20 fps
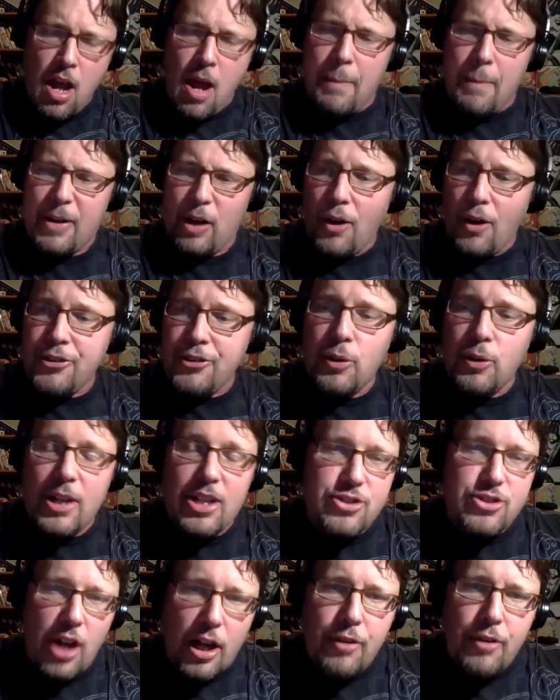But also
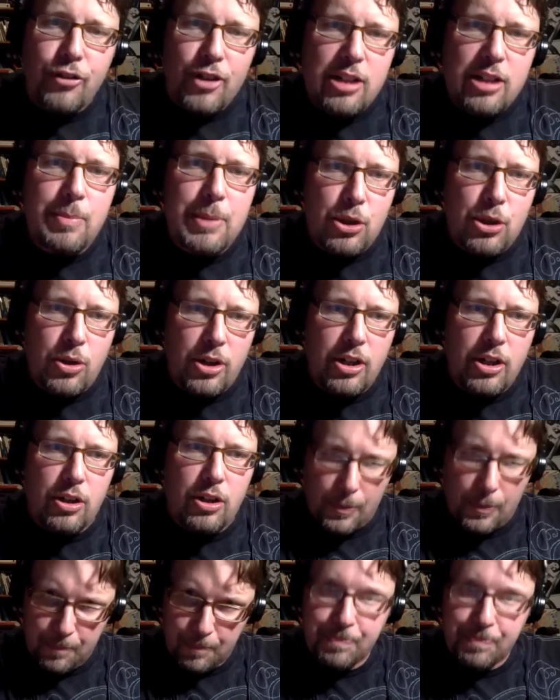he's not afraid to be
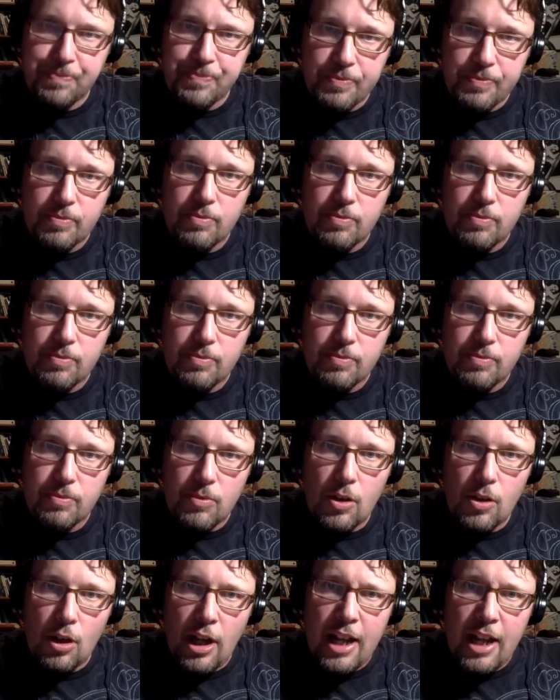critical
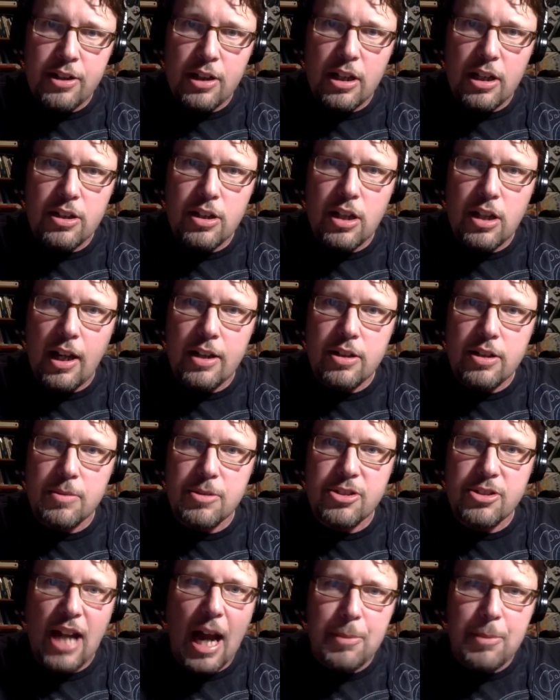and to
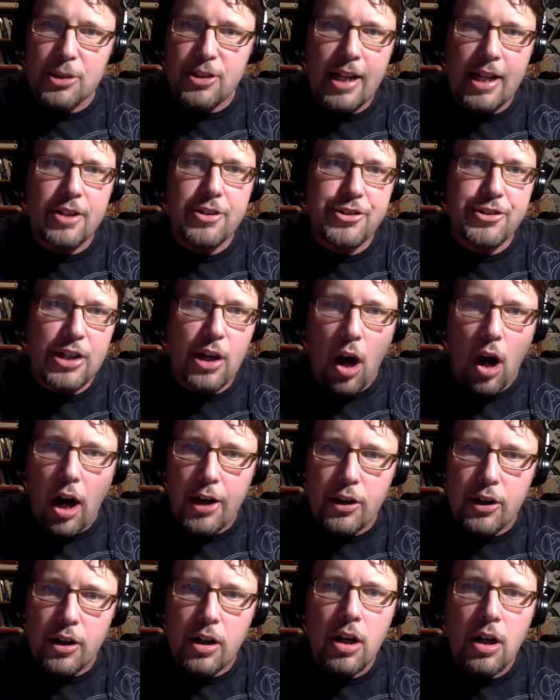simultaneously
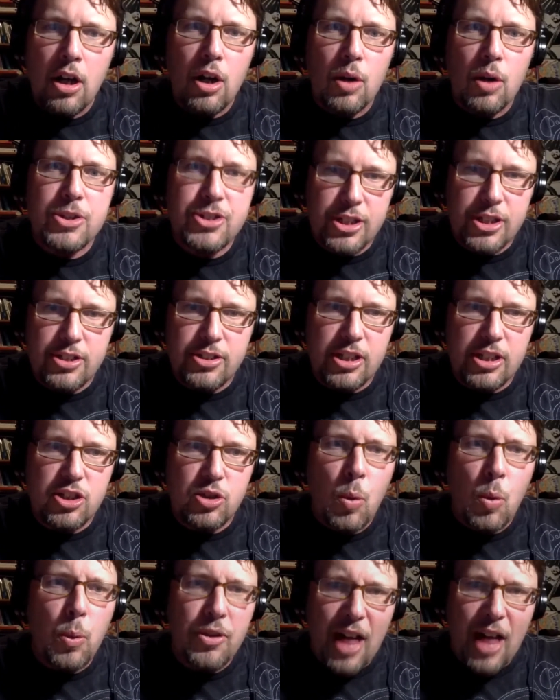honor resistance
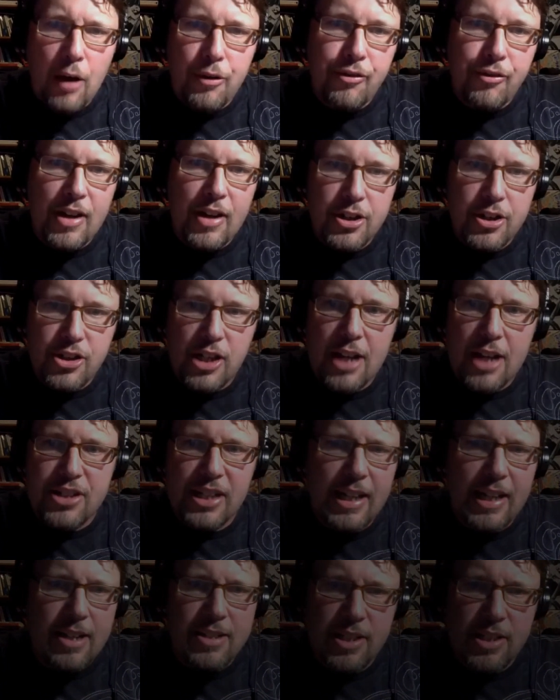without fetishizing
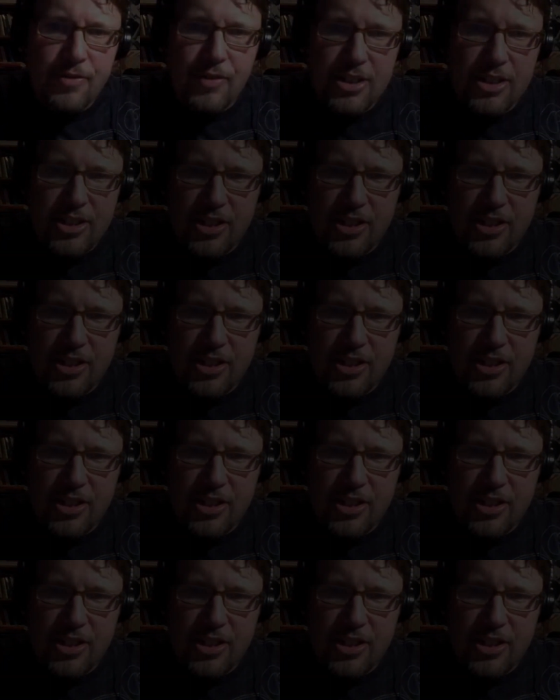it as if it's